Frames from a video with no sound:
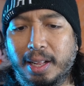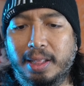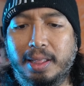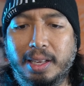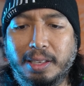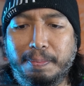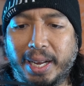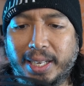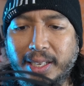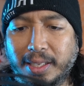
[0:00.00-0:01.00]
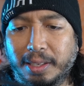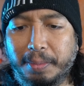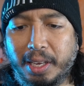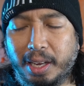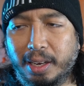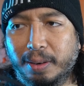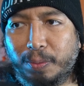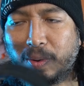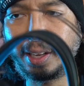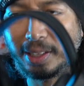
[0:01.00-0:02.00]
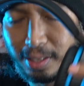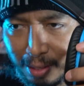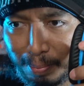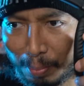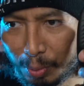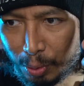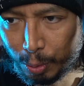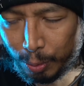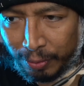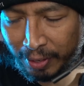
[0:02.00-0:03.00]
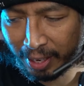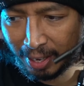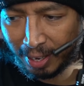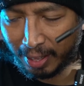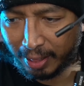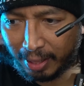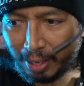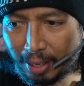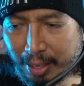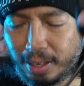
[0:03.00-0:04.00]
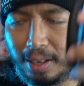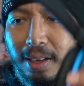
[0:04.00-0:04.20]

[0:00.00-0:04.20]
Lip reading: this mechanism here wants to move the